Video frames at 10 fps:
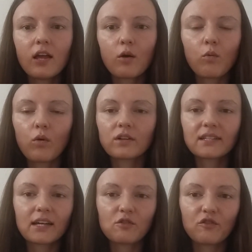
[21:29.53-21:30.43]

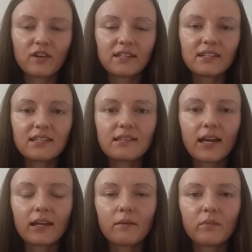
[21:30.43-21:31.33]
what kind of friend is
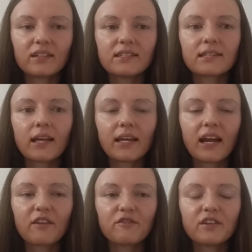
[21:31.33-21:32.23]
that? But it's like,
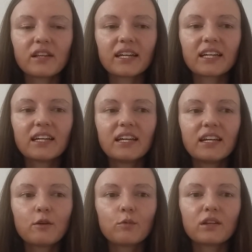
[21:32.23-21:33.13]
I feel like
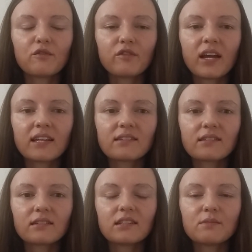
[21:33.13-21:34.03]
with
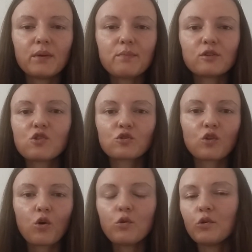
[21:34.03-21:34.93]
friends, these people don't
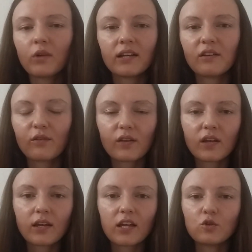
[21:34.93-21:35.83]
owe you
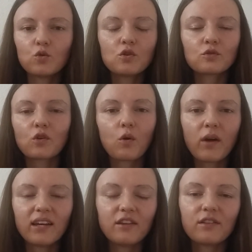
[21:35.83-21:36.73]
anything, and you don't owe
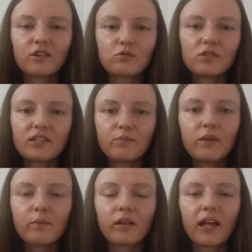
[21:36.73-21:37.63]
anything to these
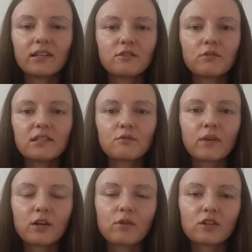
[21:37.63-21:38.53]
people. And the reason
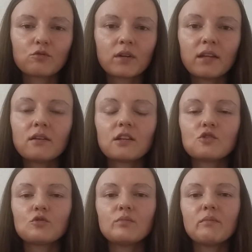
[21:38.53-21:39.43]
why you are together,
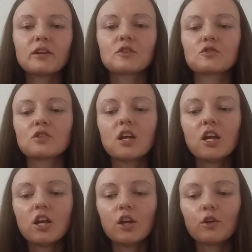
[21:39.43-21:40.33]
it should be because
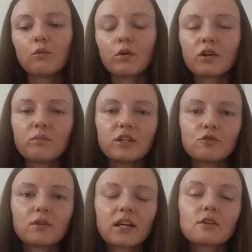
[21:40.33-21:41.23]
you want to be
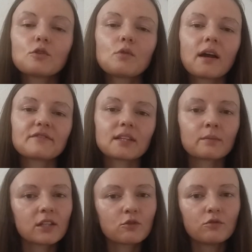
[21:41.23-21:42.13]
together, you have
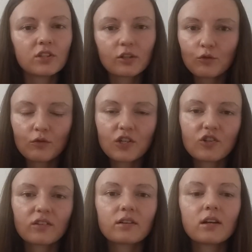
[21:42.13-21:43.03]
something to tell to
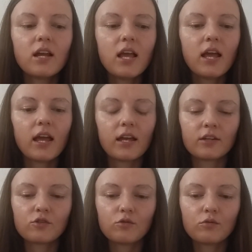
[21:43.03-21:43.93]
each other,
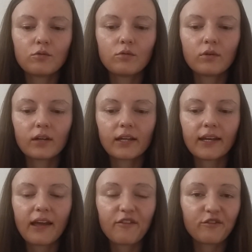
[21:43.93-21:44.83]
and you
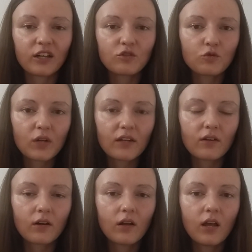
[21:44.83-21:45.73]
can have fun
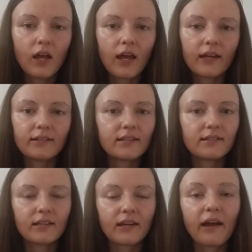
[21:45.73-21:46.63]
together, and
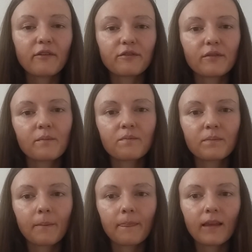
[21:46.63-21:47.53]
that's enough.
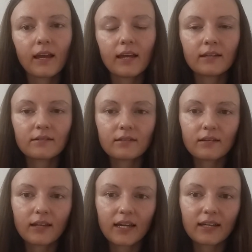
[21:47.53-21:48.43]
And
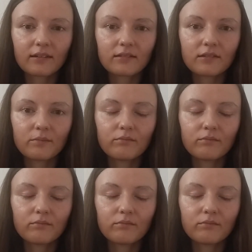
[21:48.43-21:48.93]
like the